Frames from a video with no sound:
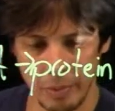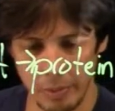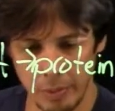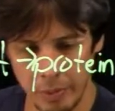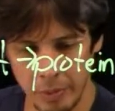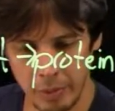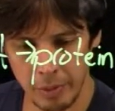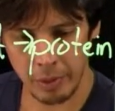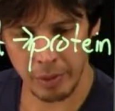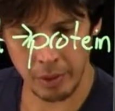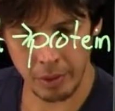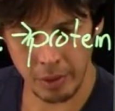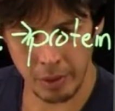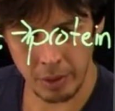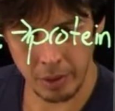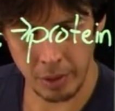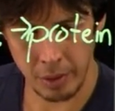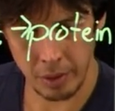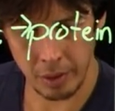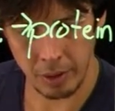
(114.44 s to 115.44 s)

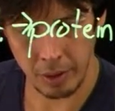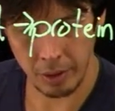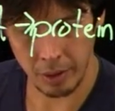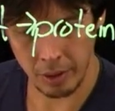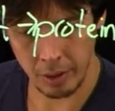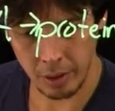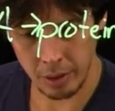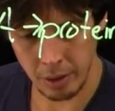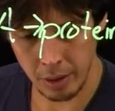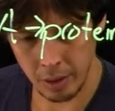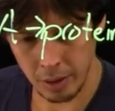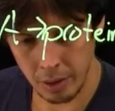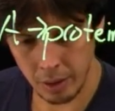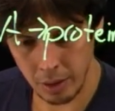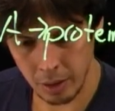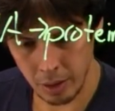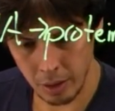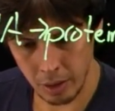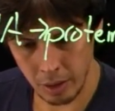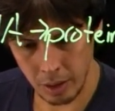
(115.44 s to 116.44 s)

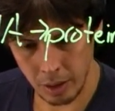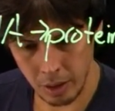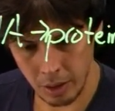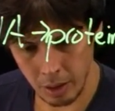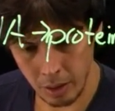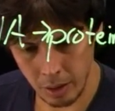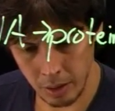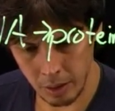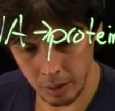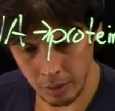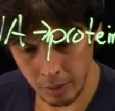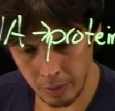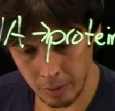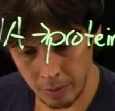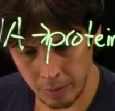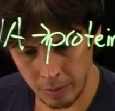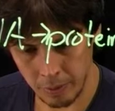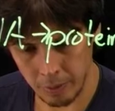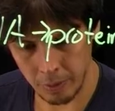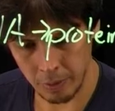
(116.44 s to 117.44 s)

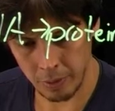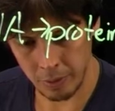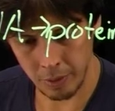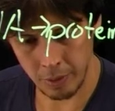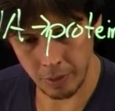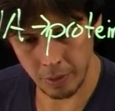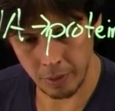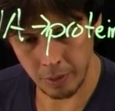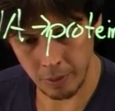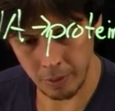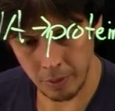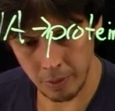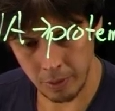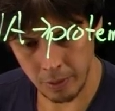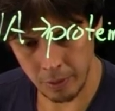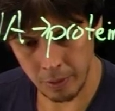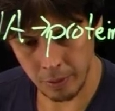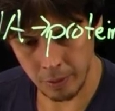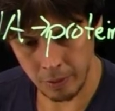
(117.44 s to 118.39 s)
No one is speaking in this clip.